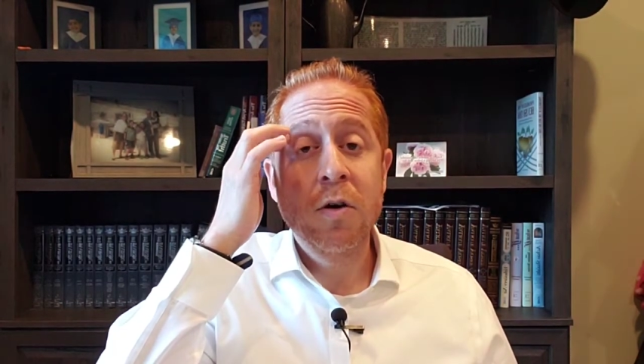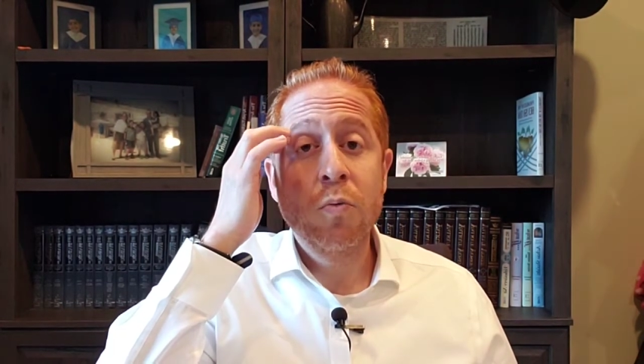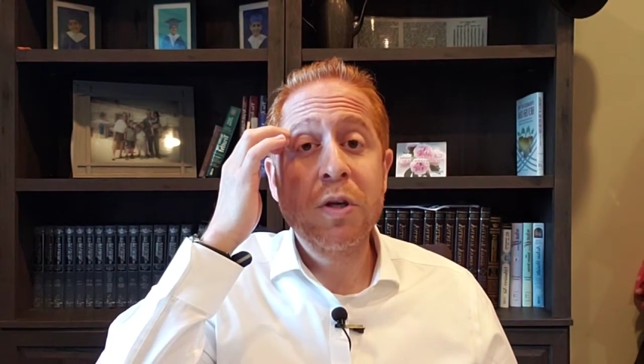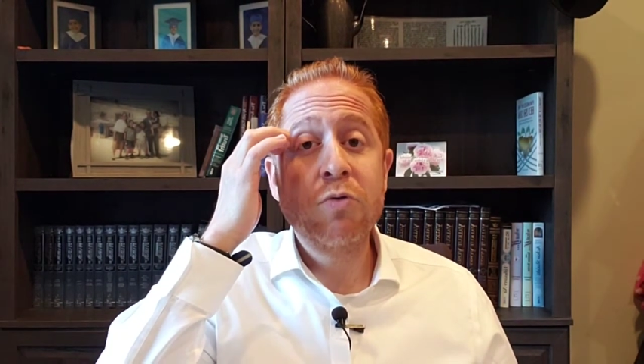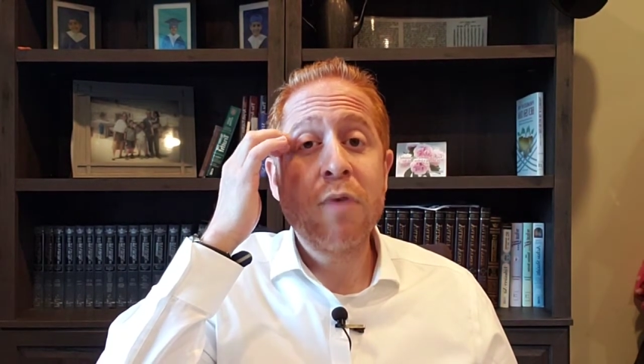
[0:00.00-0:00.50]

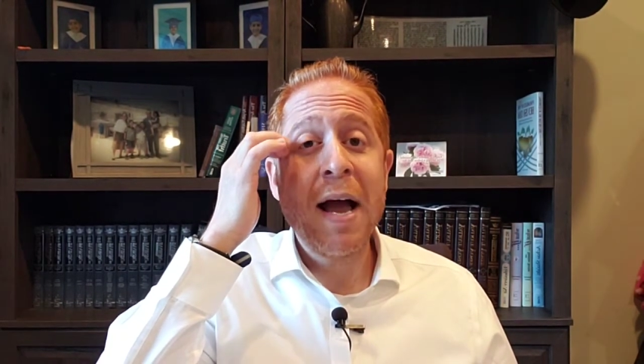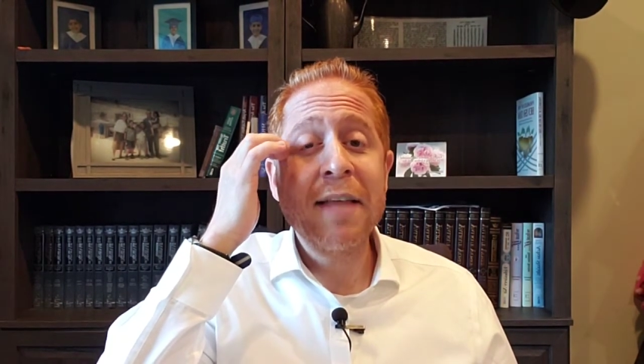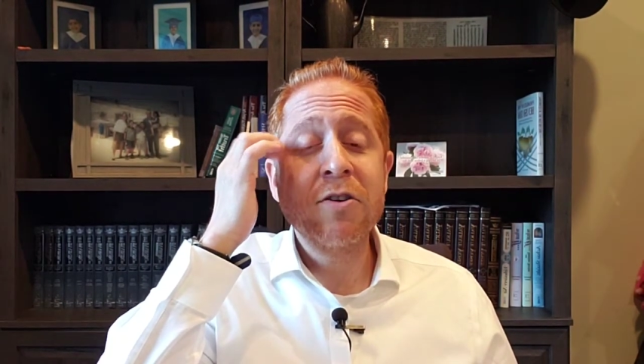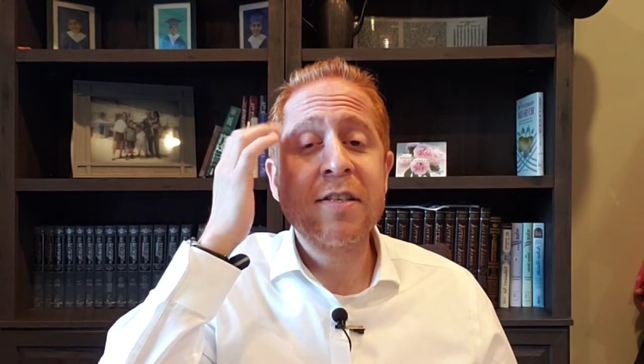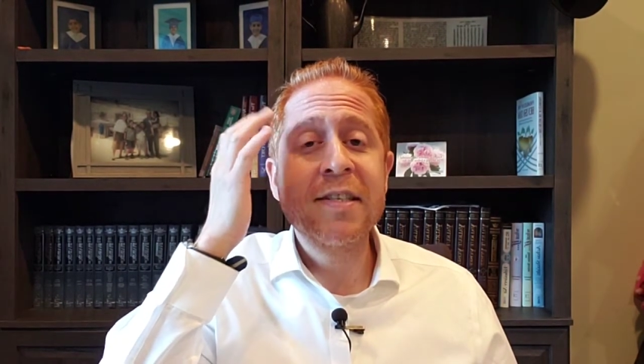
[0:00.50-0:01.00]
We'd
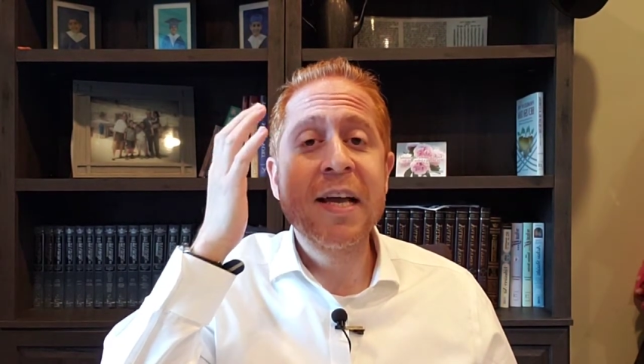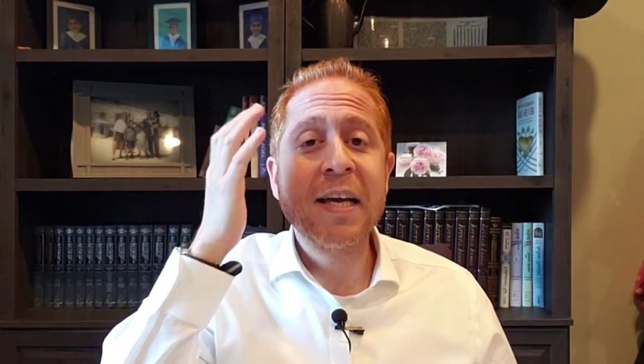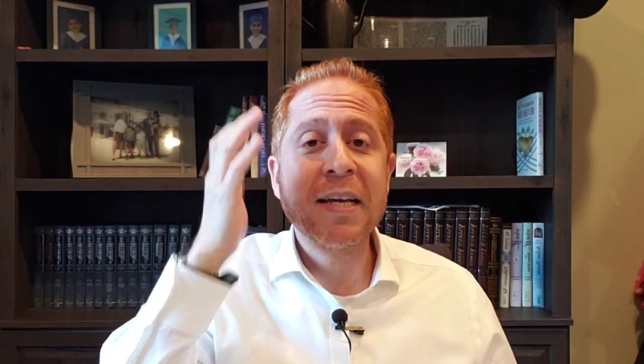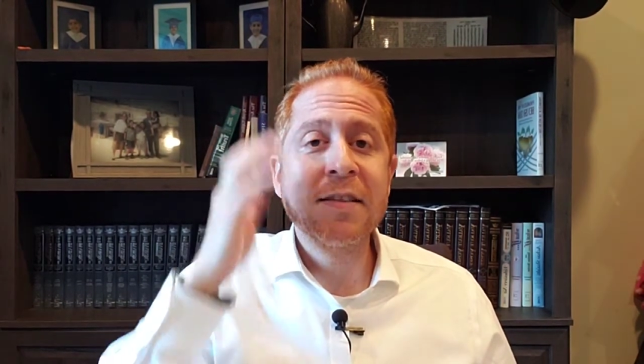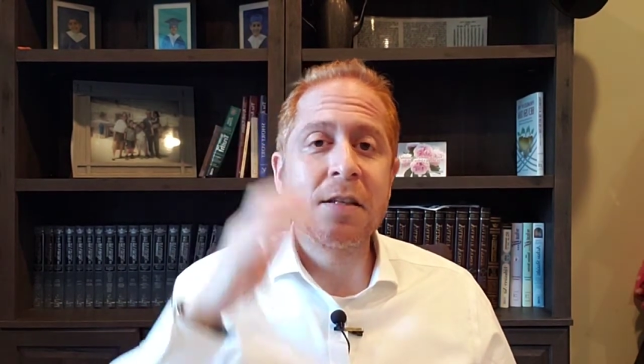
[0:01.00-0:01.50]
rather stay
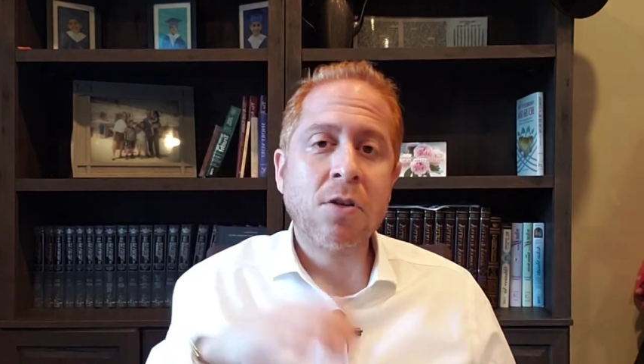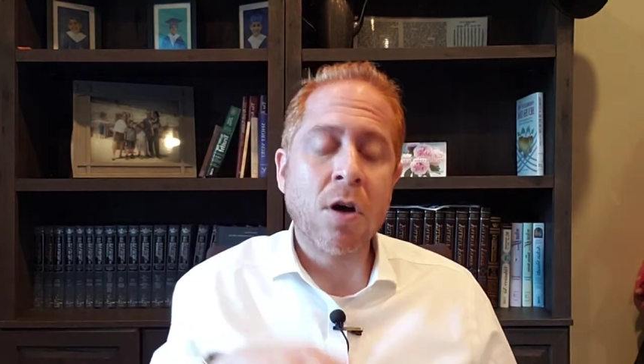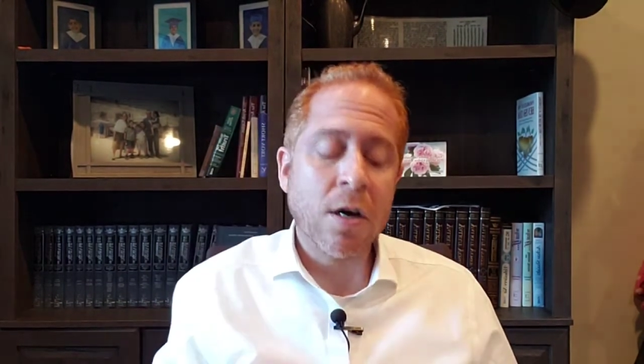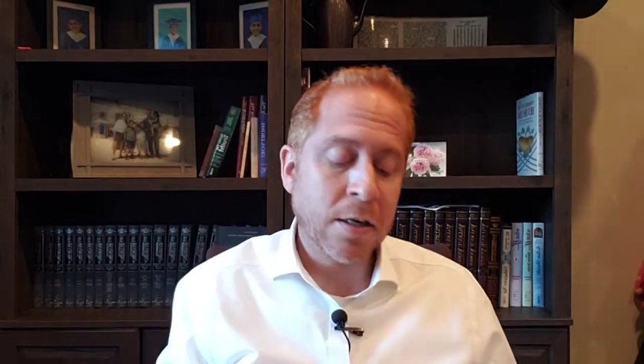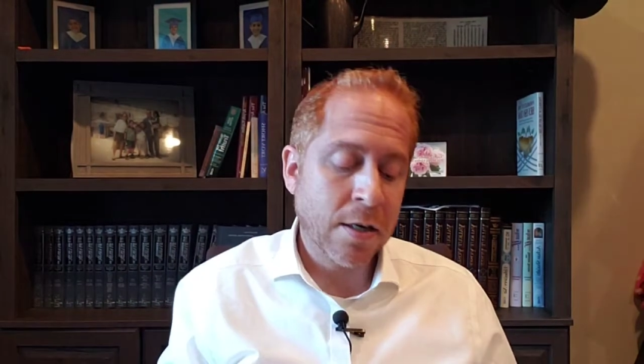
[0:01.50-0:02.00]
in the
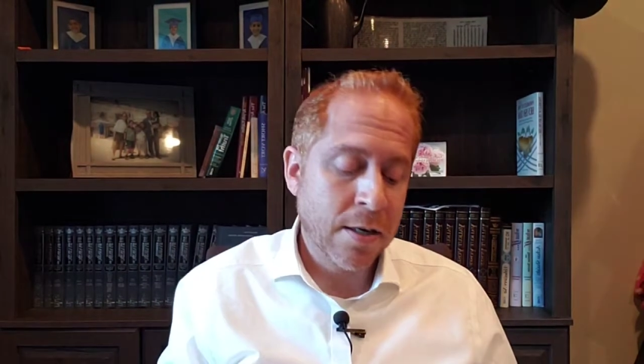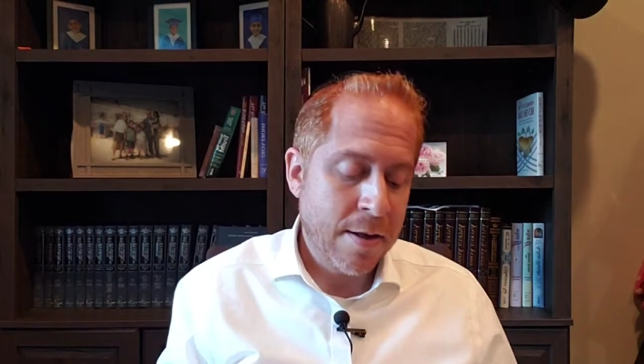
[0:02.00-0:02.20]
dark